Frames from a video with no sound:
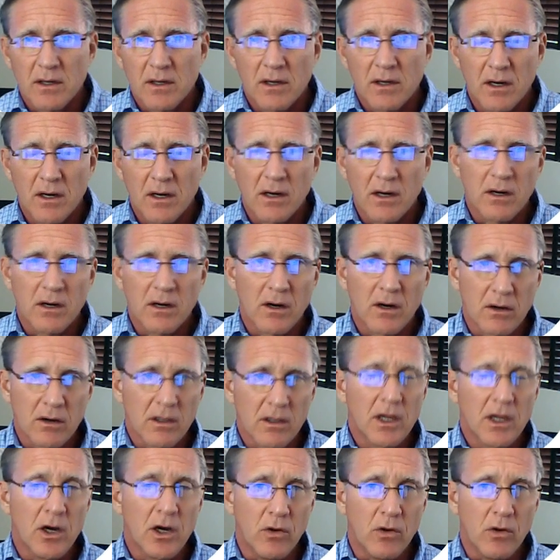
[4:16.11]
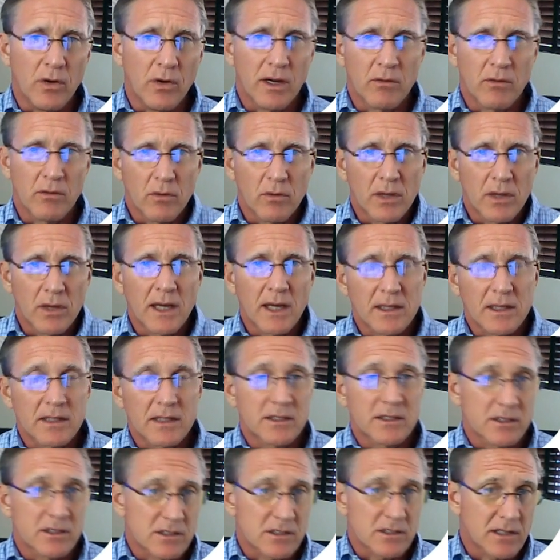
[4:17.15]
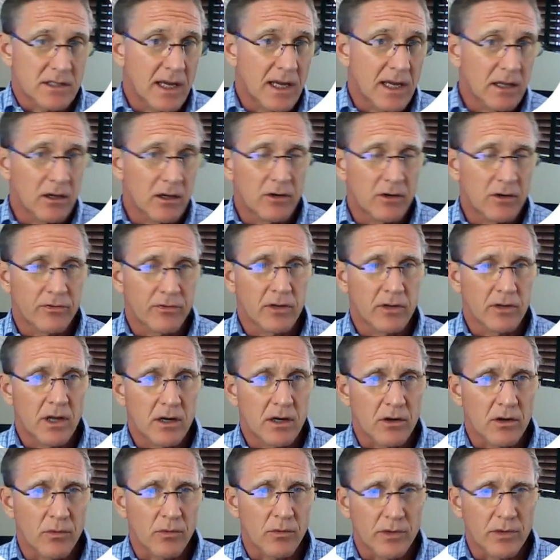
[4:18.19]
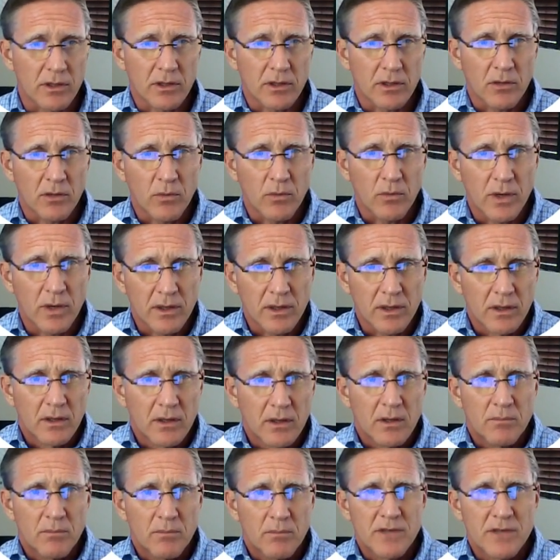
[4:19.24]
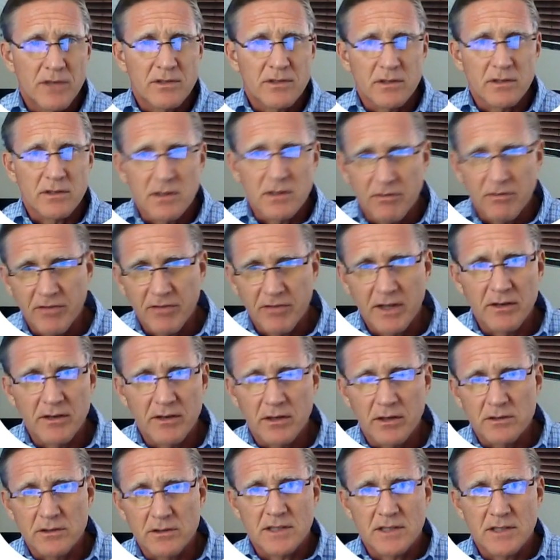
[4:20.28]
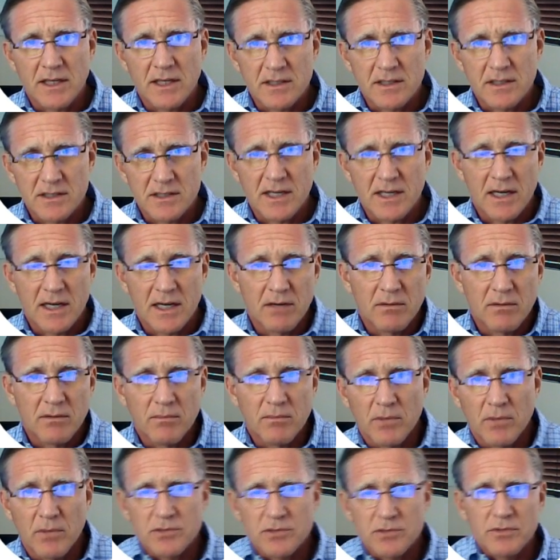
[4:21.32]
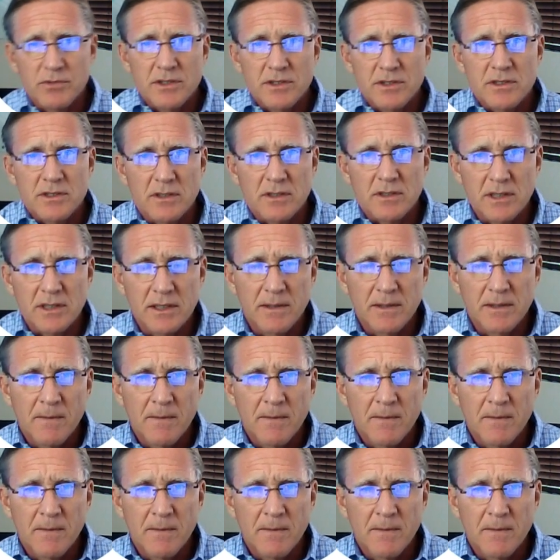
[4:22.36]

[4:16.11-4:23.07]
are low and we're likely to stay low for longer when you look at what basically the Fed notes said most recently.